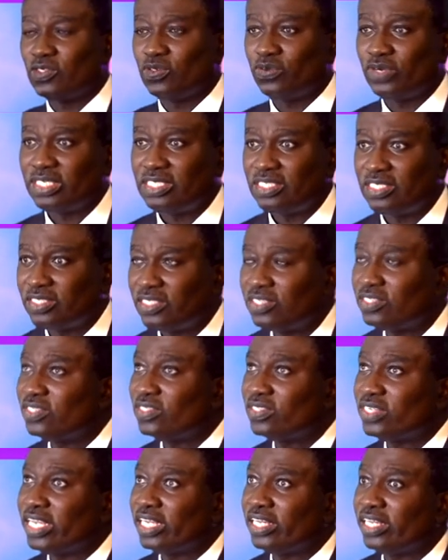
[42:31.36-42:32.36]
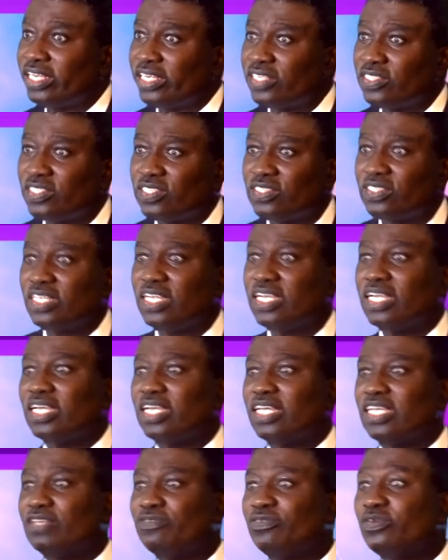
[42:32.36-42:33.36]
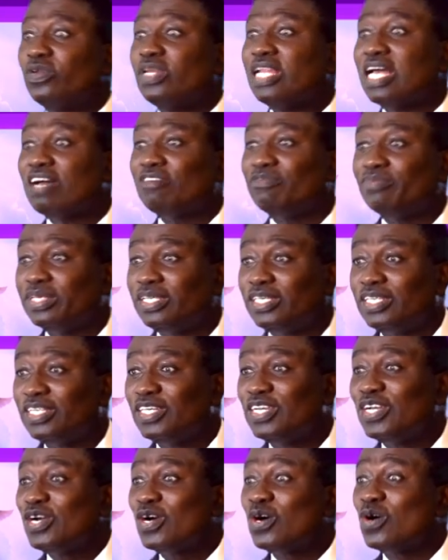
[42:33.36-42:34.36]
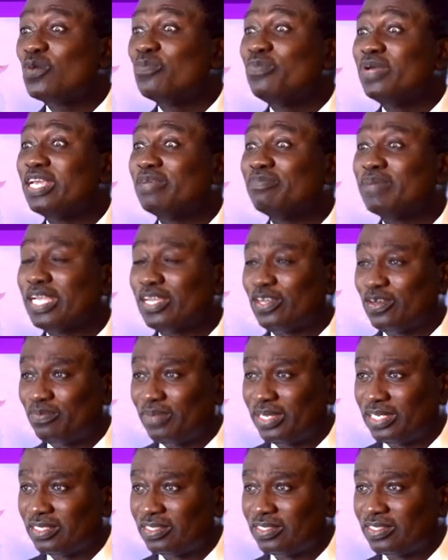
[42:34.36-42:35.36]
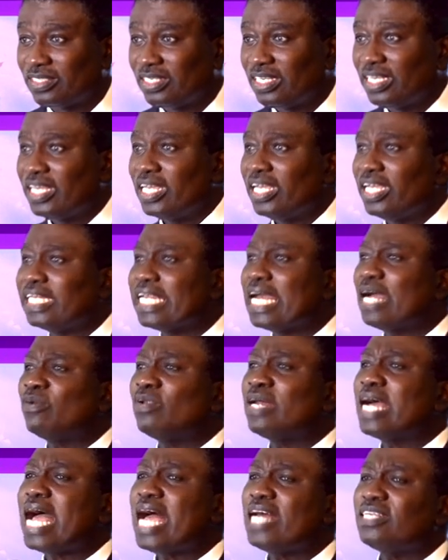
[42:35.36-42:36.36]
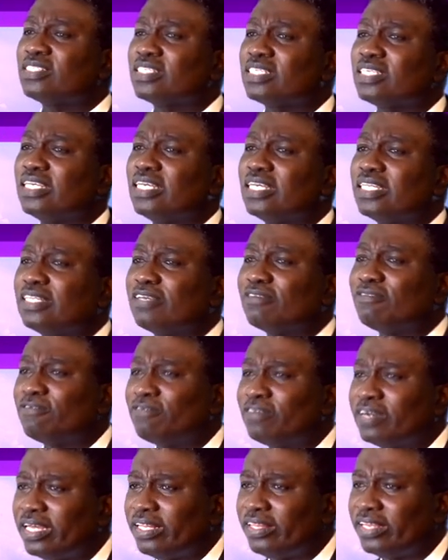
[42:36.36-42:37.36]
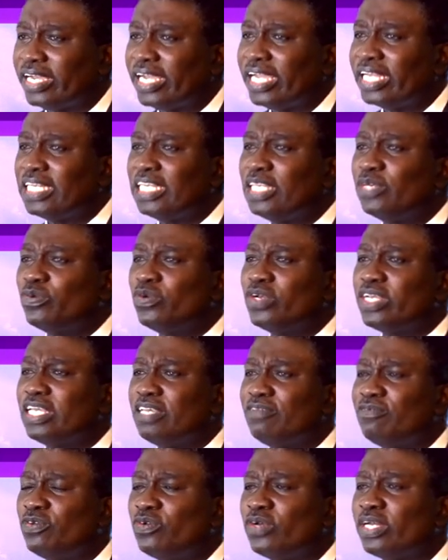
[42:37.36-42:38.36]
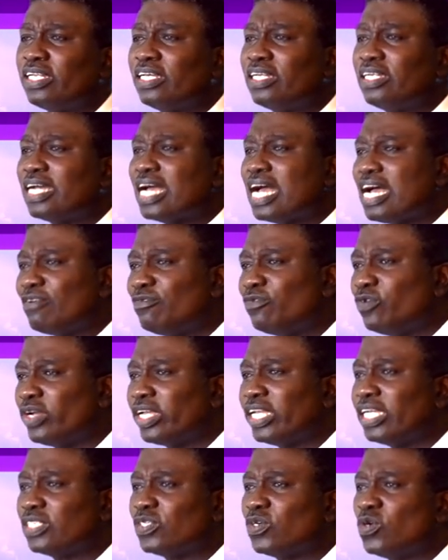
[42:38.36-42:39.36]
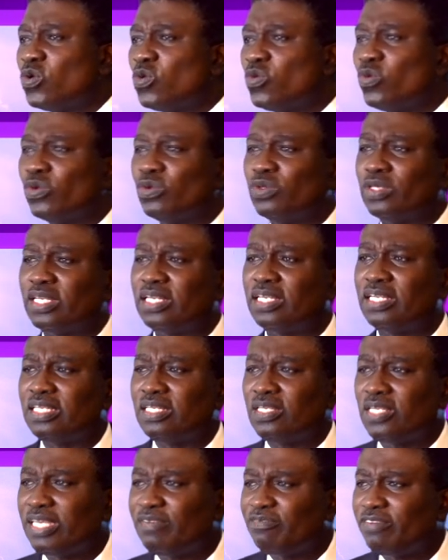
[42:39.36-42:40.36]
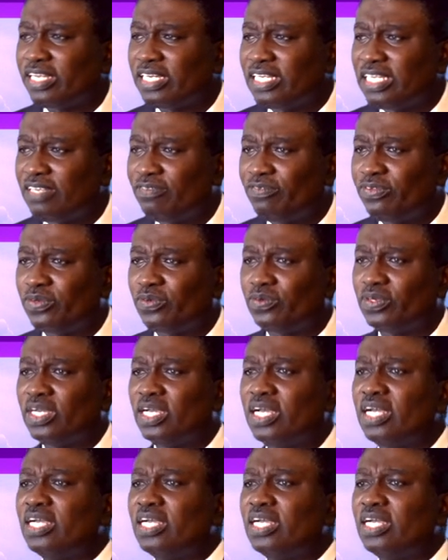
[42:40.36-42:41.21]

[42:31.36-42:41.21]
to what Jesus is saying here. He says, if you love me, obey my commands, and I will ask the Father, and he will give you another advocate who will never leave you.